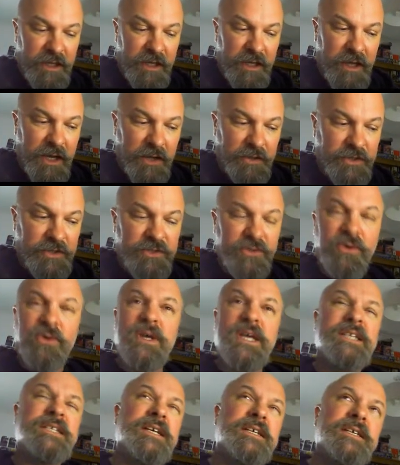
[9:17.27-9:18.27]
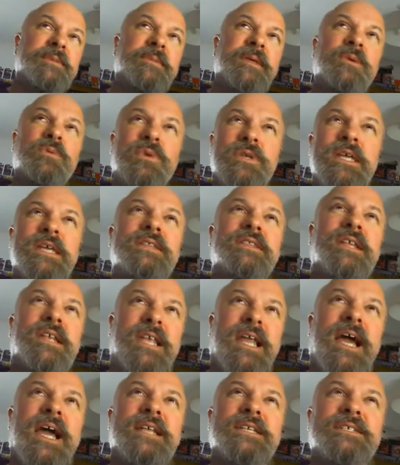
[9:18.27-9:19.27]
I just thought, is there something within the
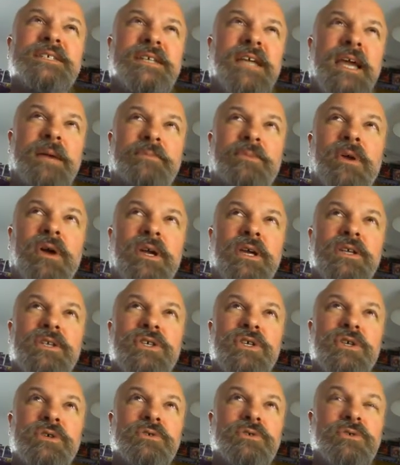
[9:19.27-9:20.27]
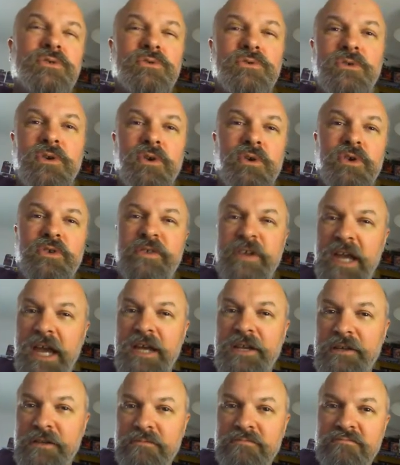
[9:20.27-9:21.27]
landscape that I could use or, or
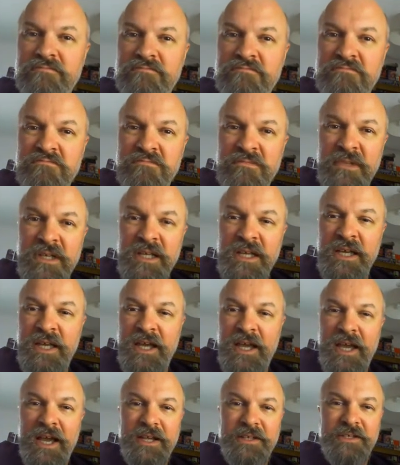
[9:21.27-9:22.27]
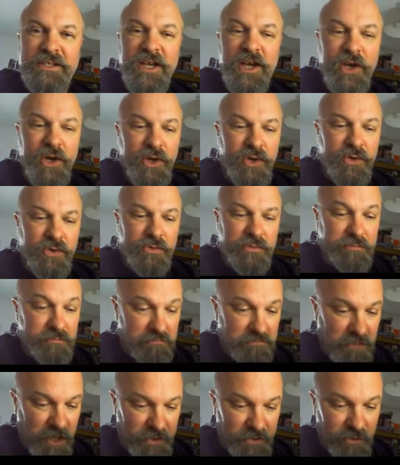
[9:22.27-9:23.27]
create? And so
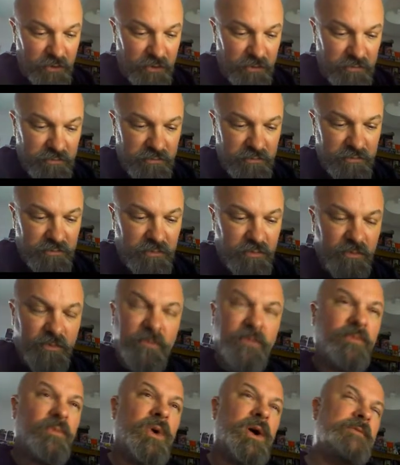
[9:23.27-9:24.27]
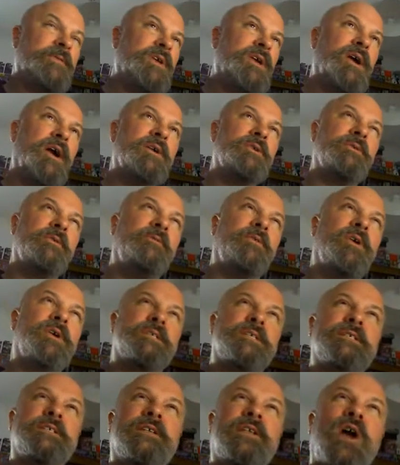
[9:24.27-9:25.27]
I thought, what if you go into a forest
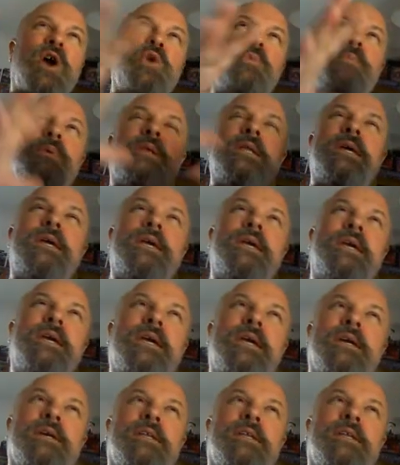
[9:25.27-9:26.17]
as an opening and